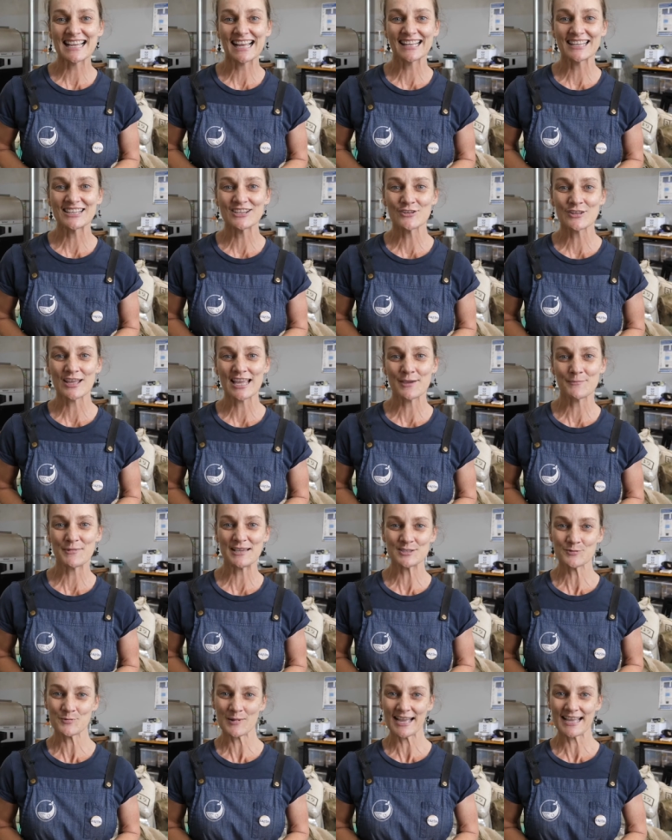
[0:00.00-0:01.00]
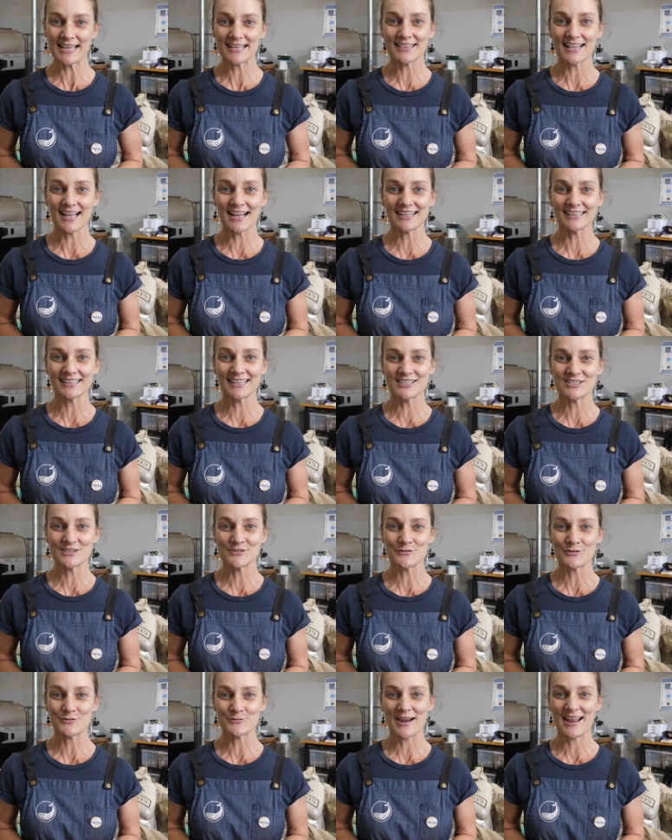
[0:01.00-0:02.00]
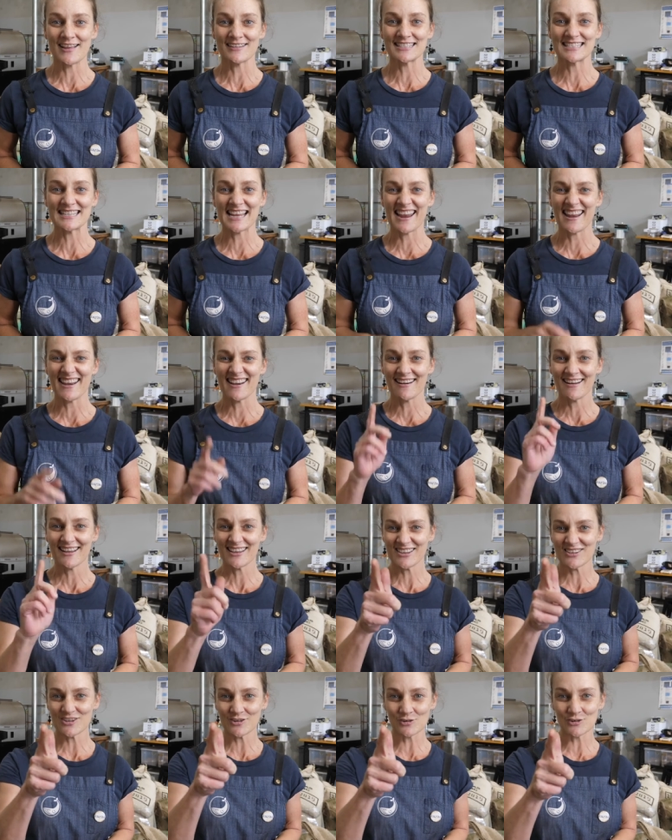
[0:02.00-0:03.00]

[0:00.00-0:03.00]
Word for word: Ali, you're the Hemingway Lager Legend for round 10.